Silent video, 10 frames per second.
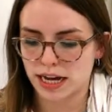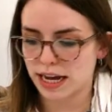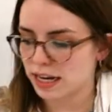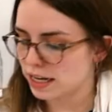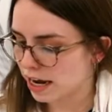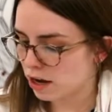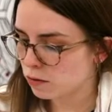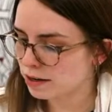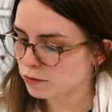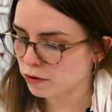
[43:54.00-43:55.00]
And now
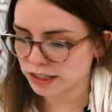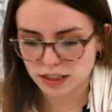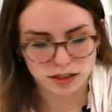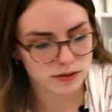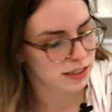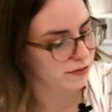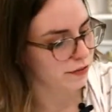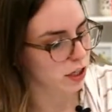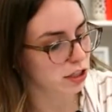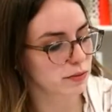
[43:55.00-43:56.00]
what I'm going to do is
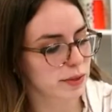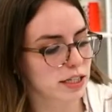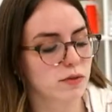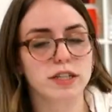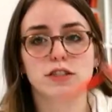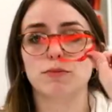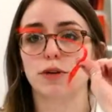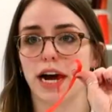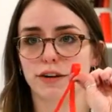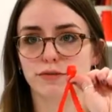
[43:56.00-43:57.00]
first we are going to
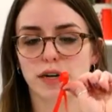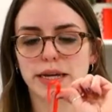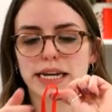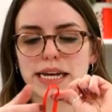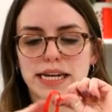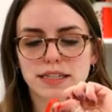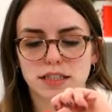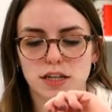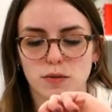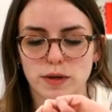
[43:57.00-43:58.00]
put our ribbon in.
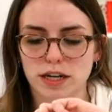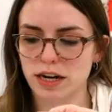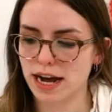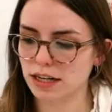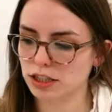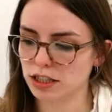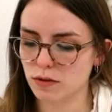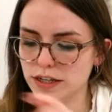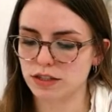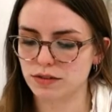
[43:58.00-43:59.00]
So we are actually
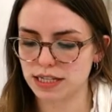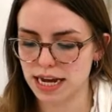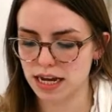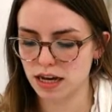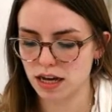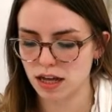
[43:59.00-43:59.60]
going to take